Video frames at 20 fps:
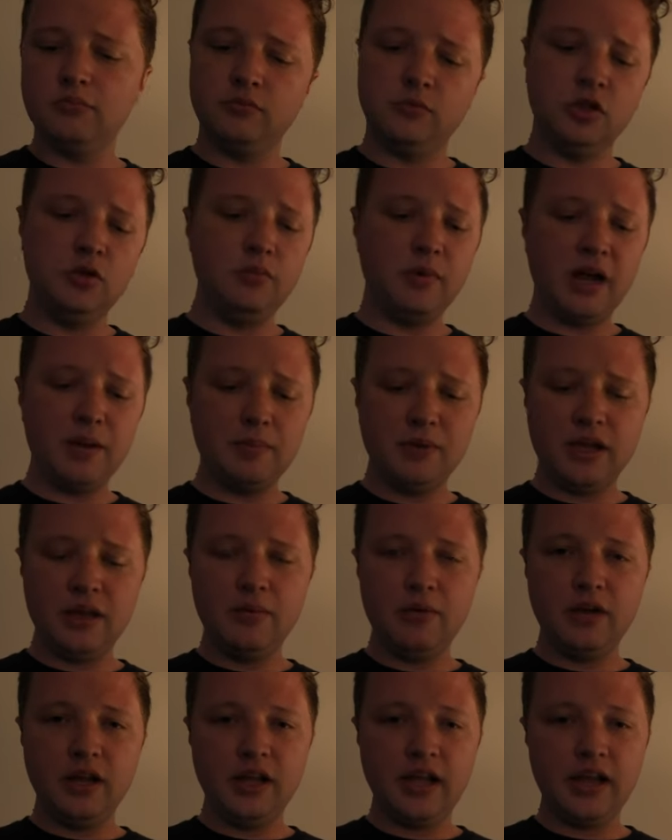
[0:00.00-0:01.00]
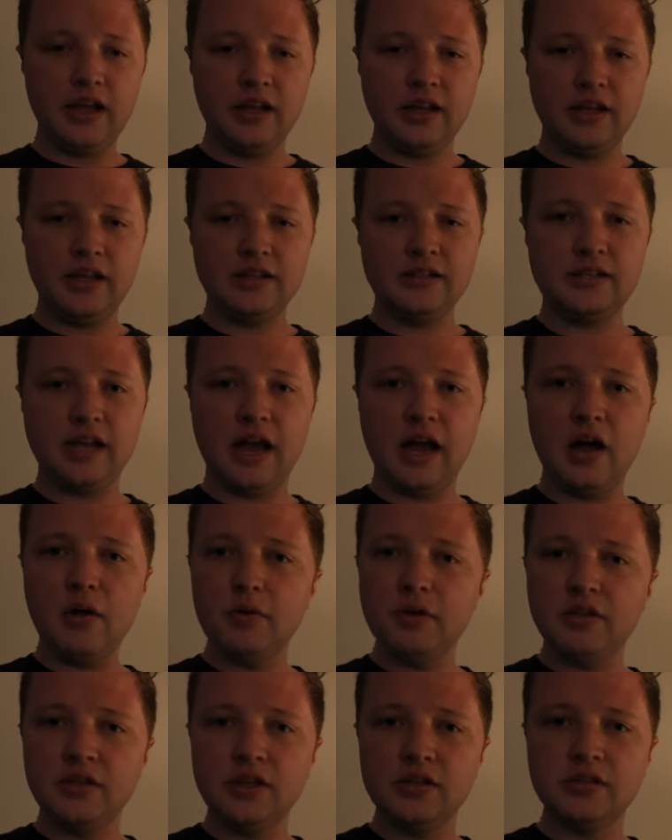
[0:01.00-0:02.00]
You might be able to hang like a towel
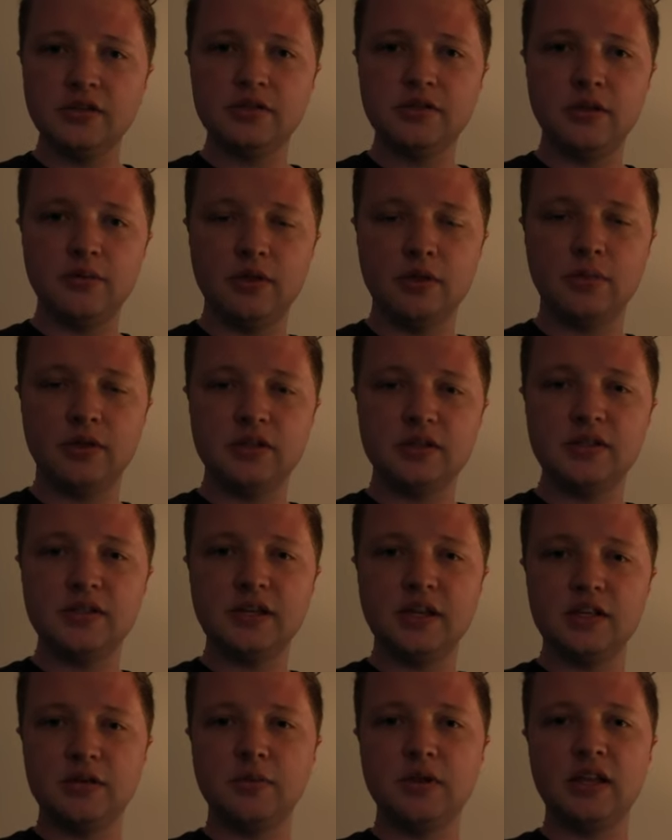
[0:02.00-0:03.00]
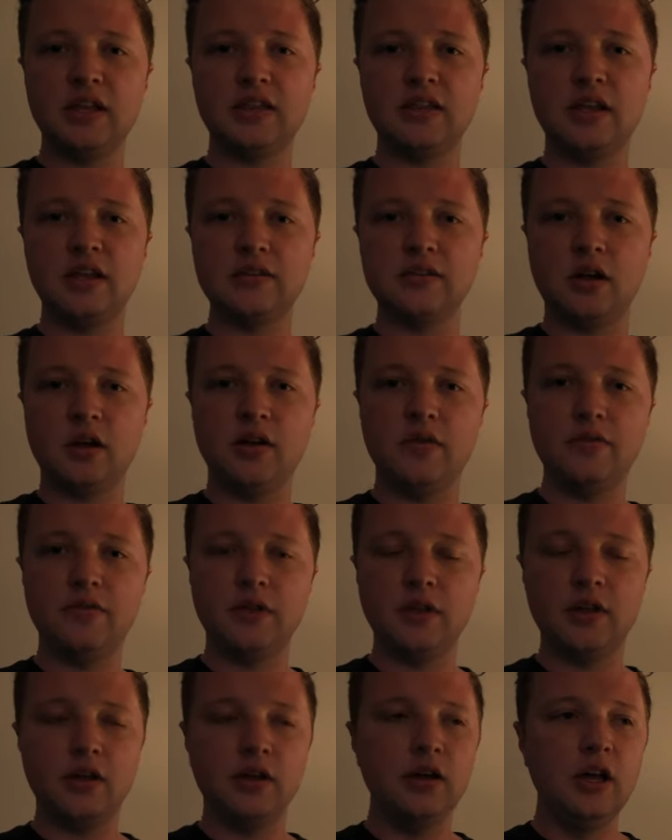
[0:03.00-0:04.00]
with these or something, but it's just nice to get things off
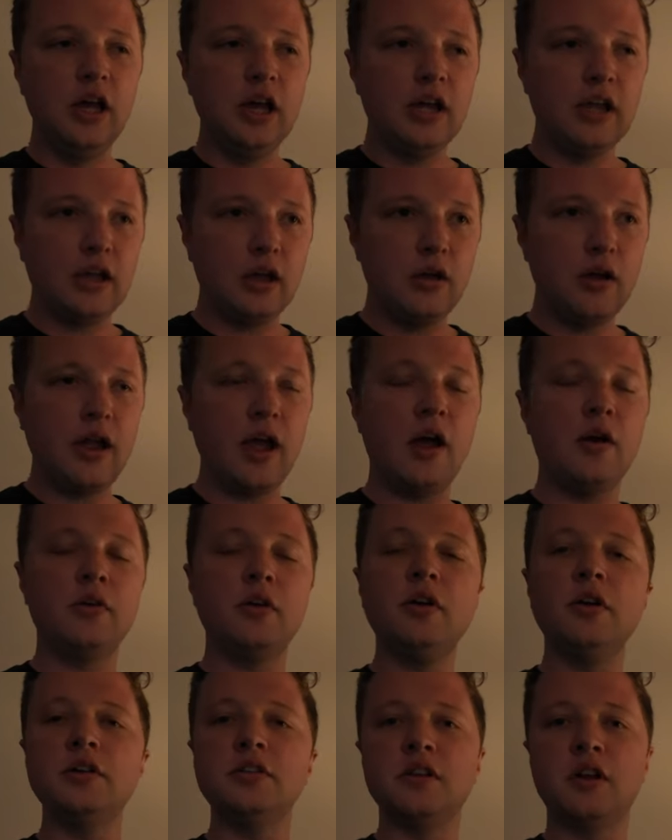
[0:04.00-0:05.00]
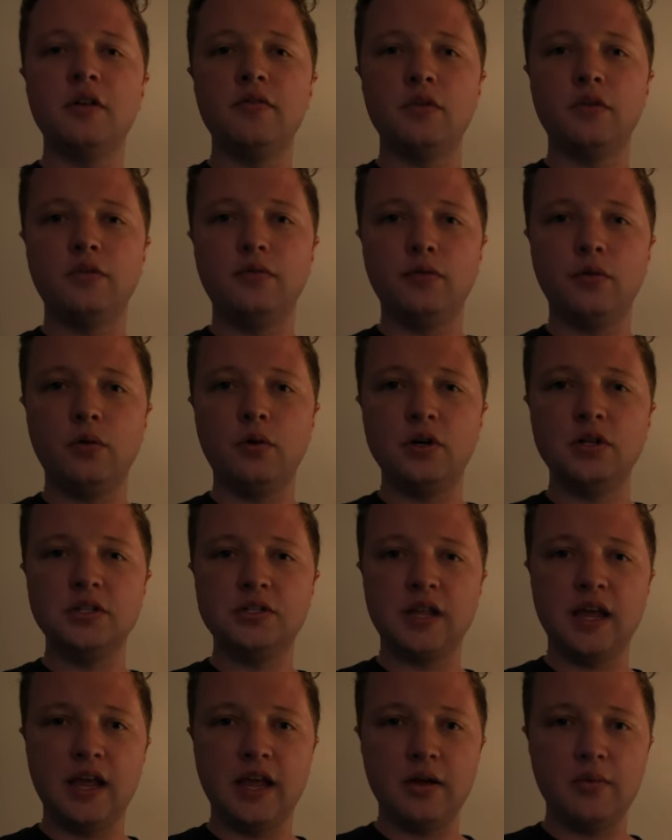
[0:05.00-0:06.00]
the counters and off the floor and
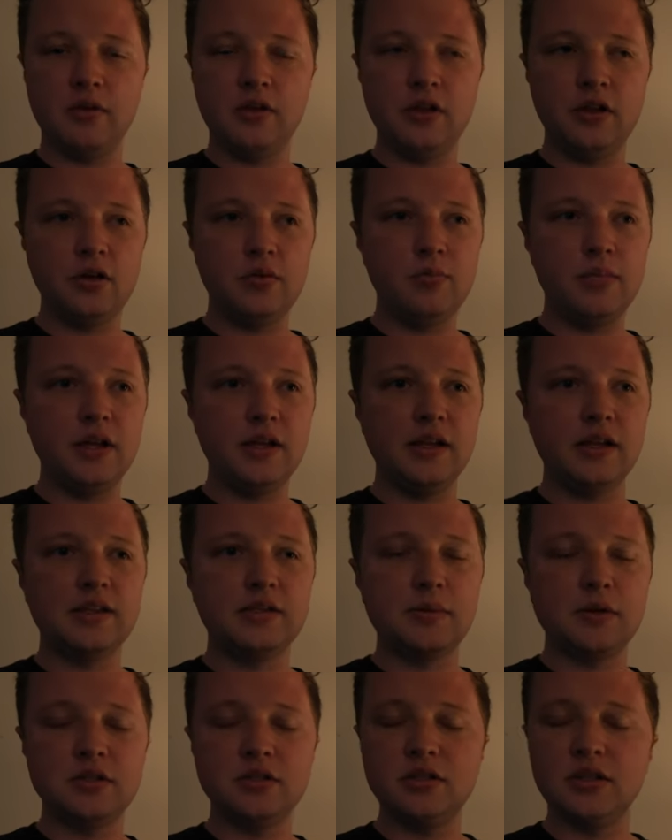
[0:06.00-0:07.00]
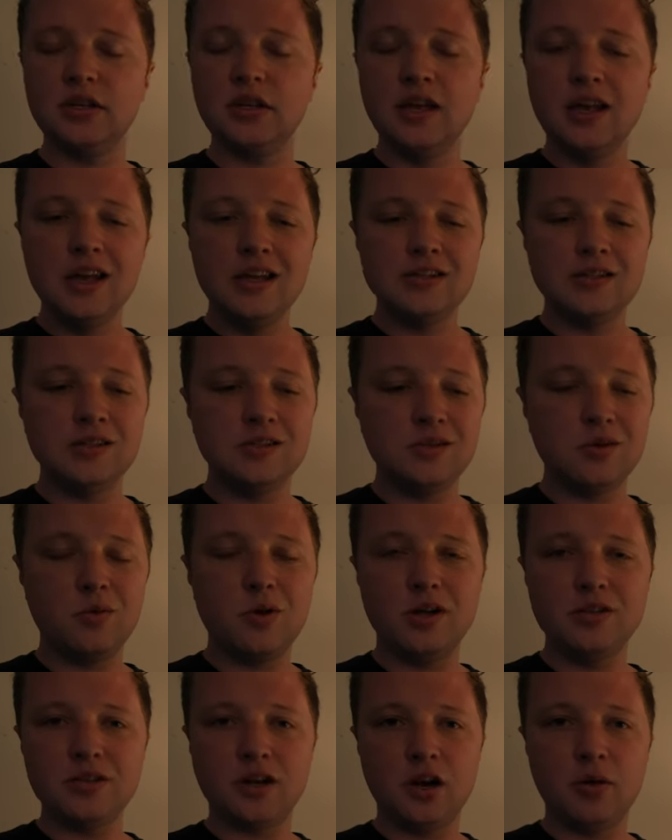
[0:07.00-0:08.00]
just hang them a little bit, especially since the
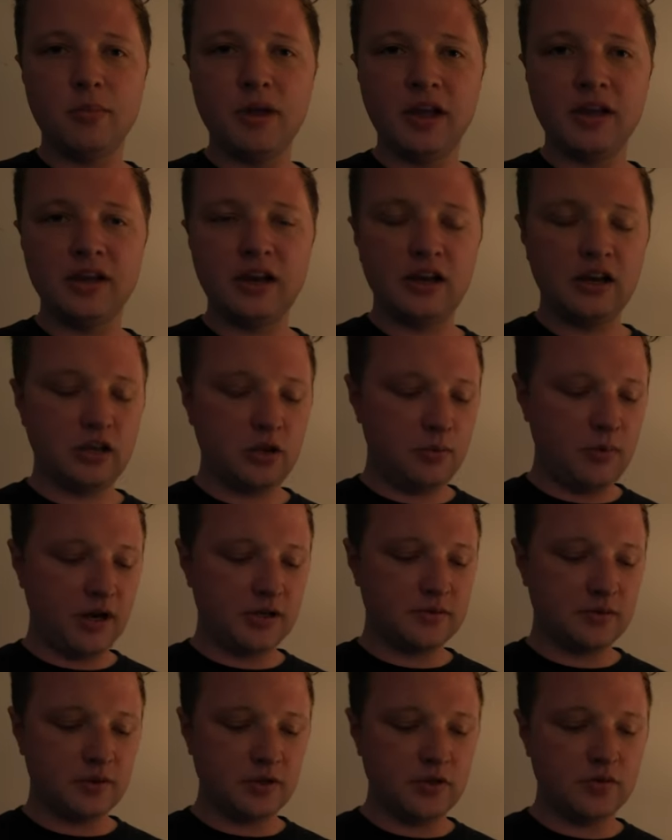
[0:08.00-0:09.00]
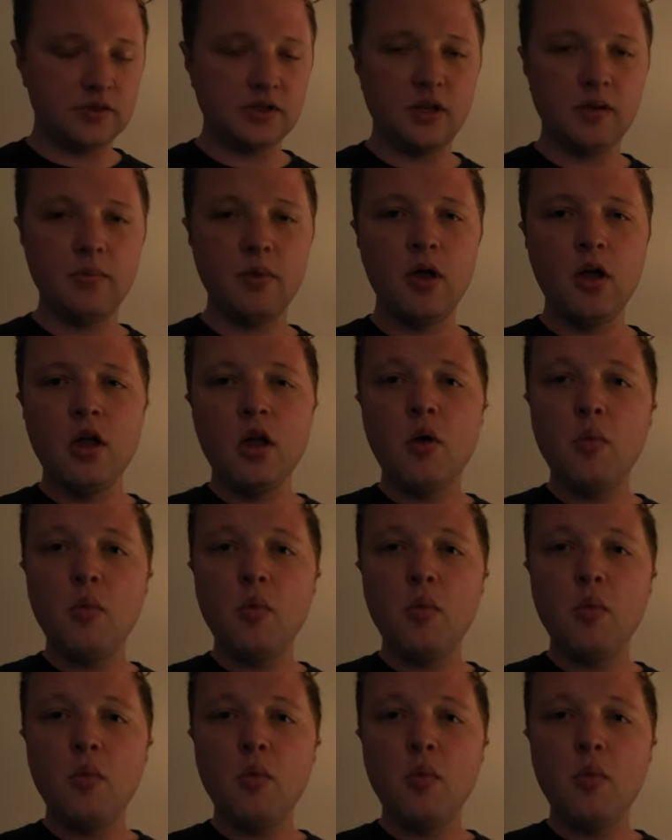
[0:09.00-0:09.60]
walls are magnetic, you might as well use them.